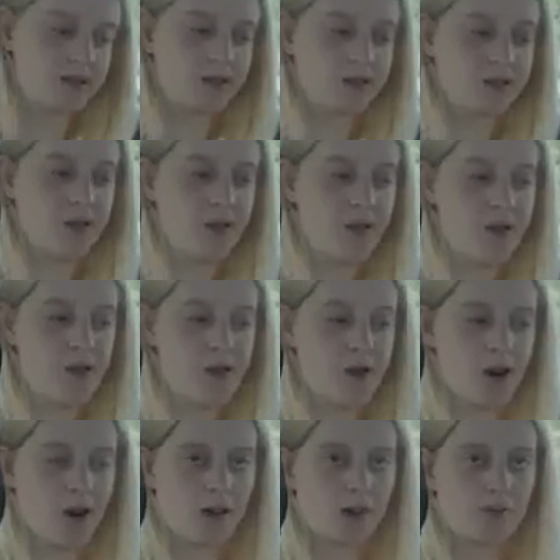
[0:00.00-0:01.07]

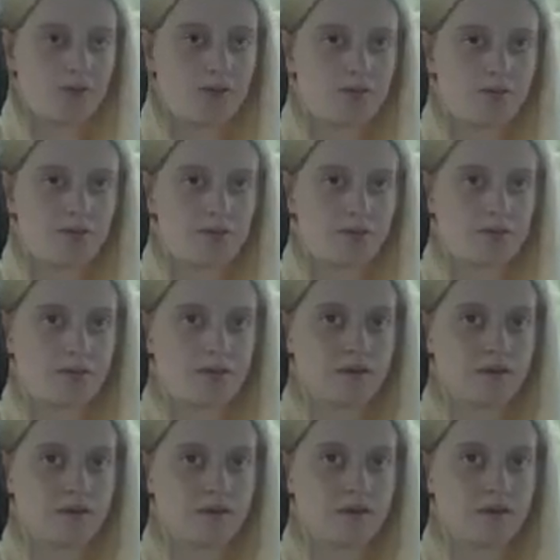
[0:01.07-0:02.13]

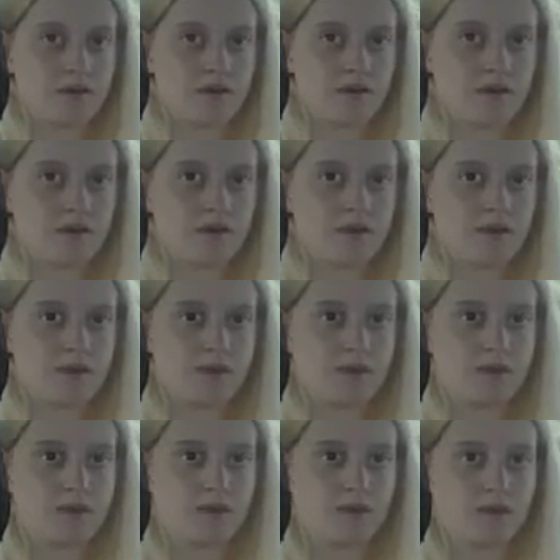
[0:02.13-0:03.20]

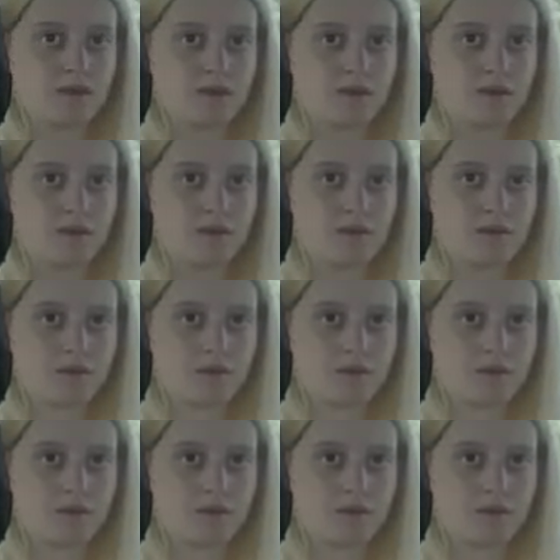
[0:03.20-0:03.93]
[no speech]